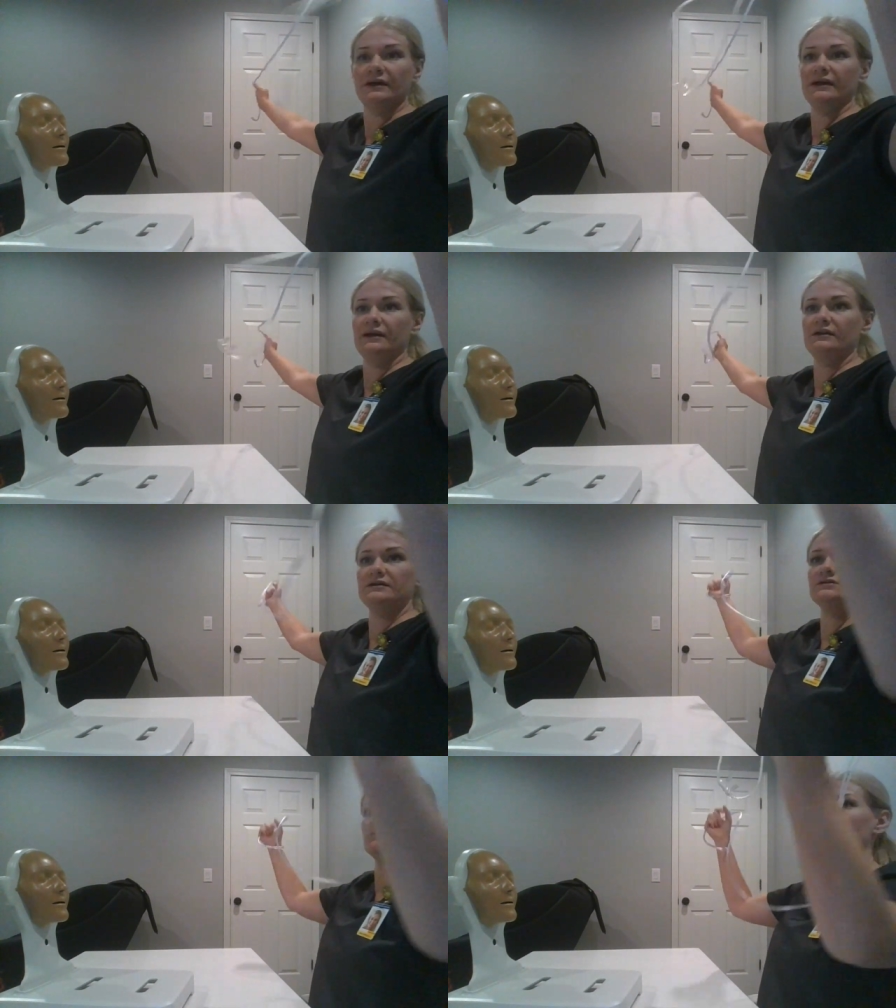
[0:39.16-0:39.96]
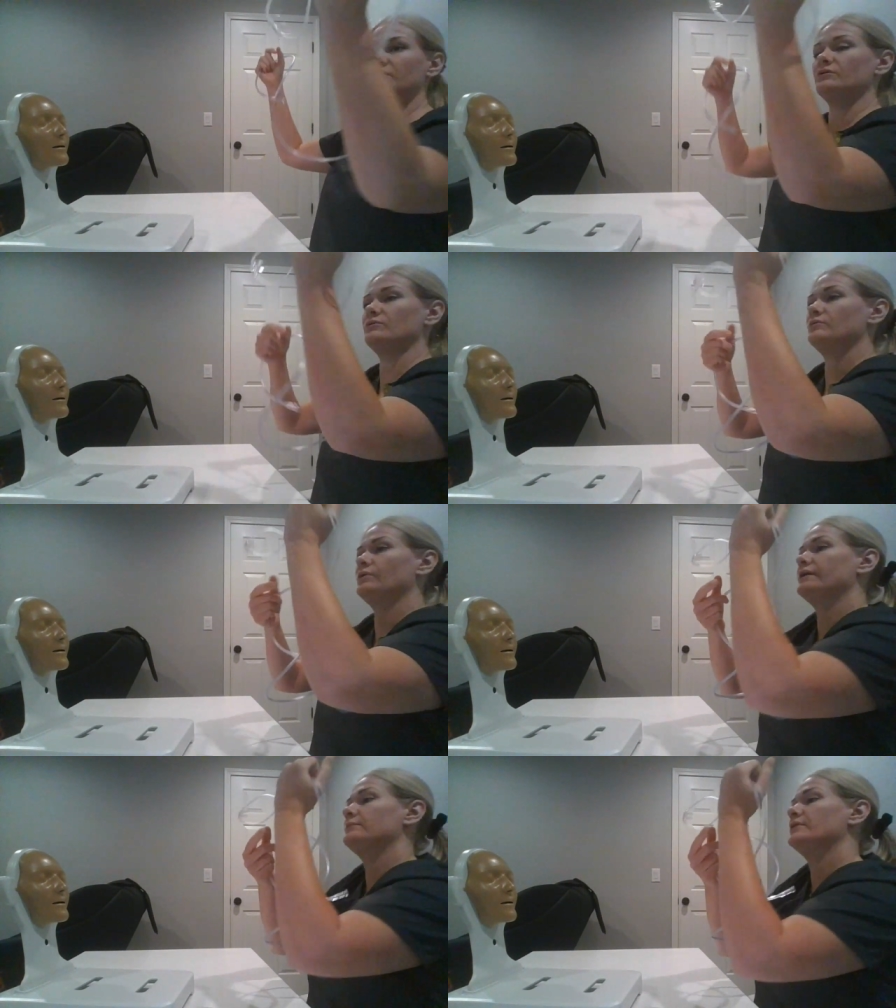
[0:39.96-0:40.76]
And
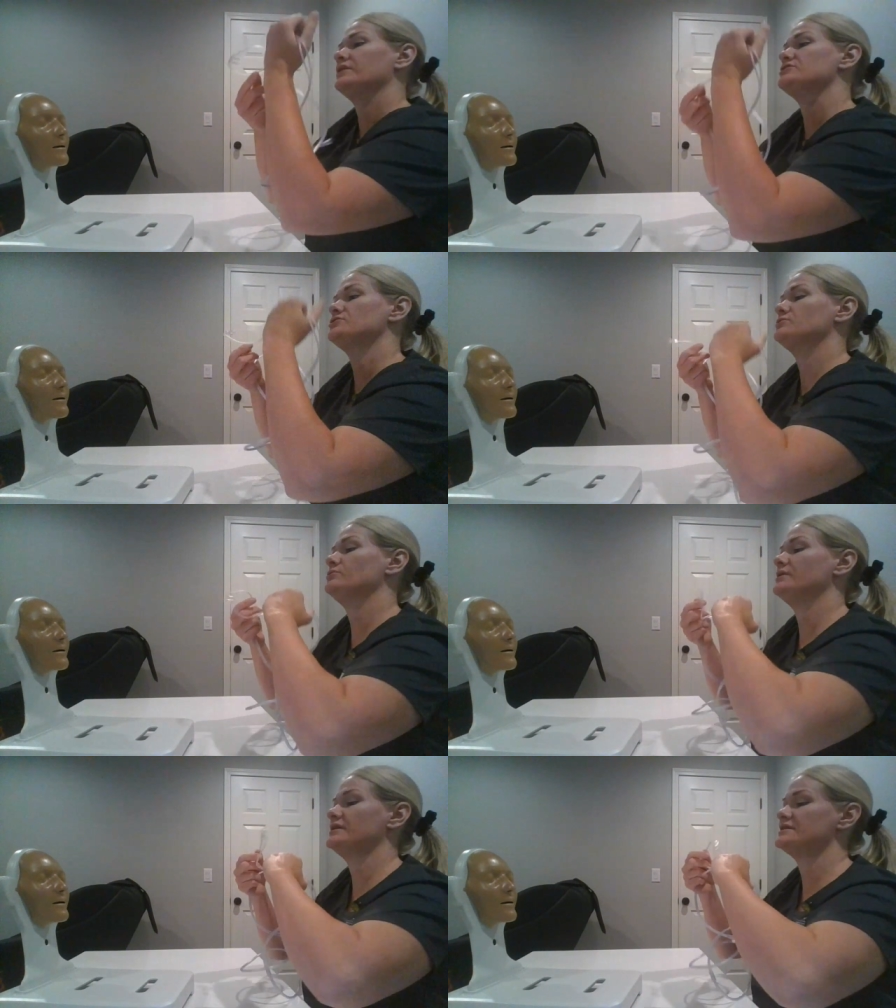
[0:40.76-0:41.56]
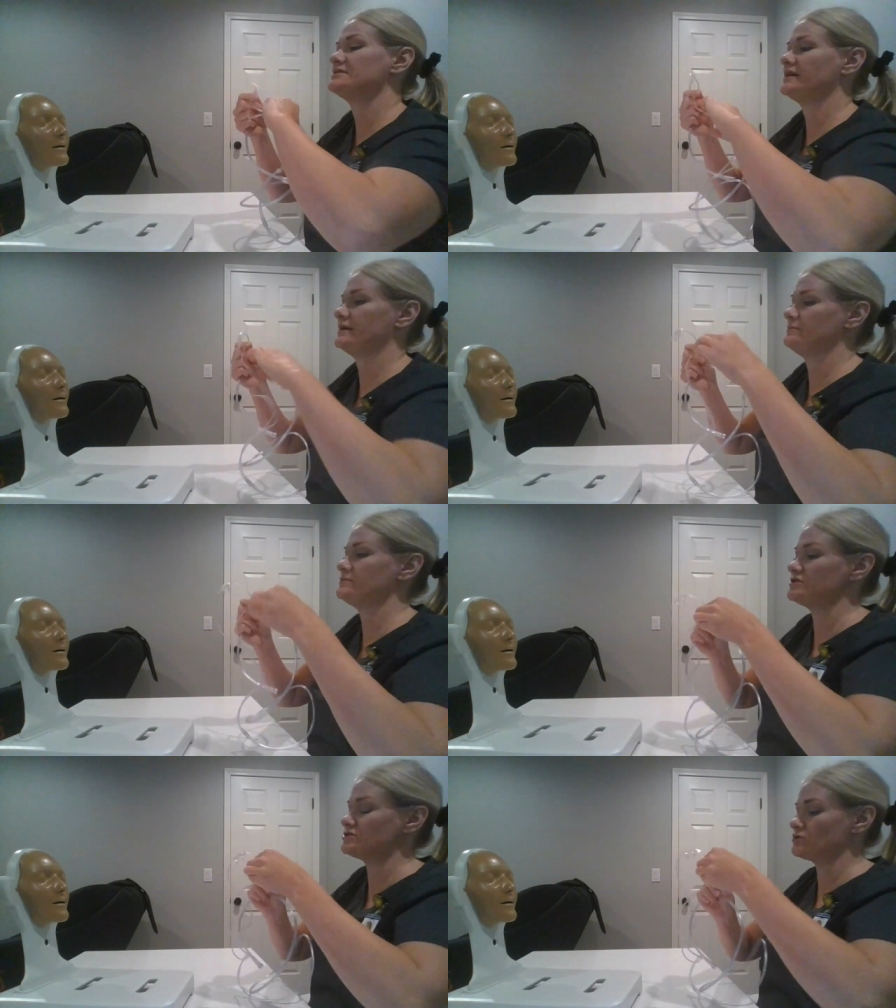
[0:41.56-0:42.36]
what I'm going to do is I am
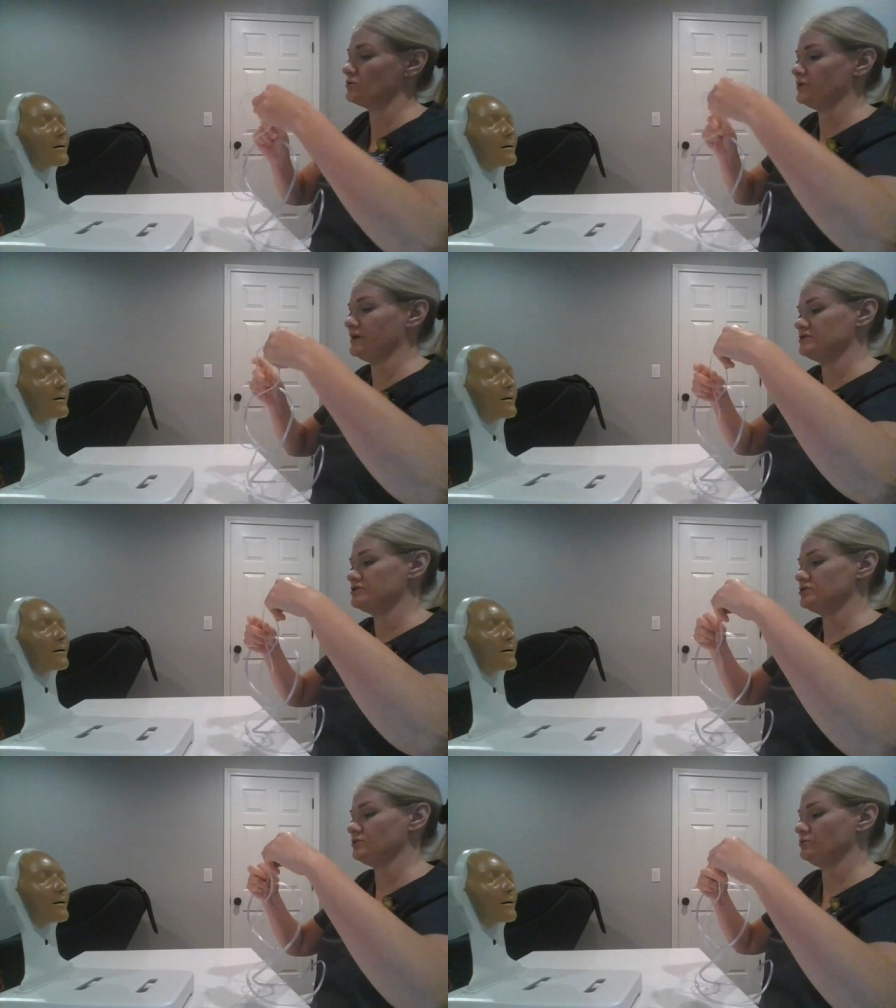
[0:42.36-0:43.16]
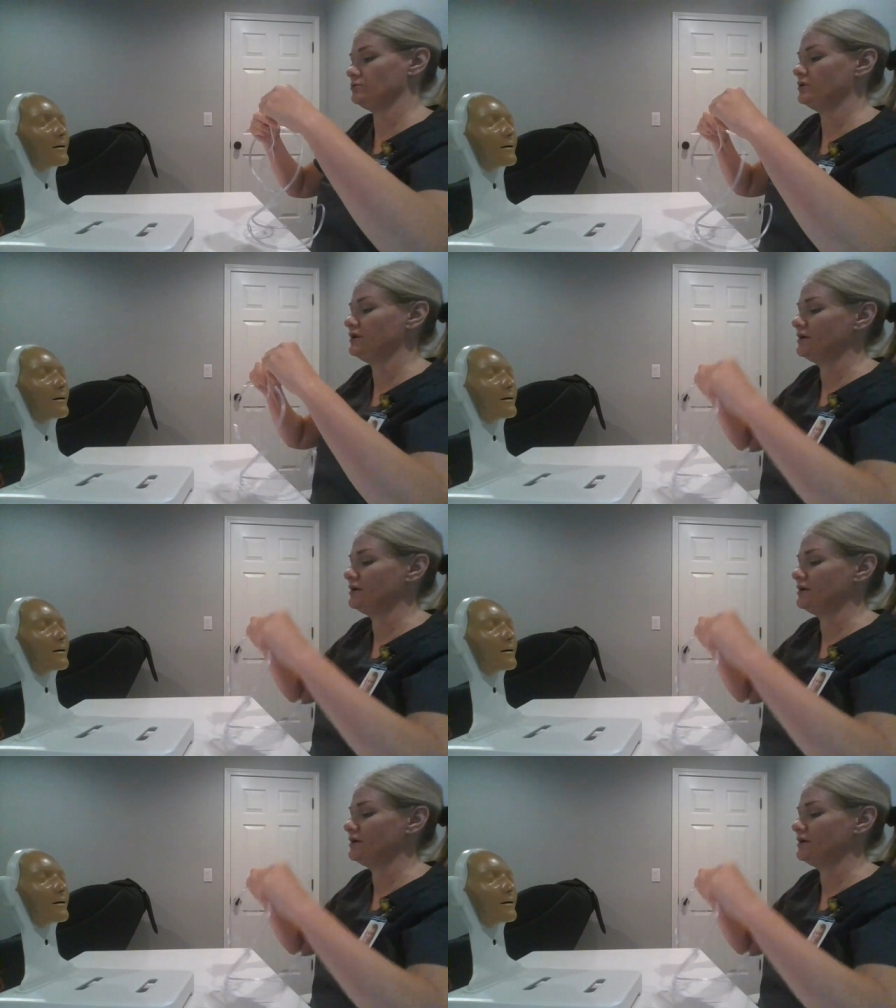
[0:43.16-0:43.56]
just going to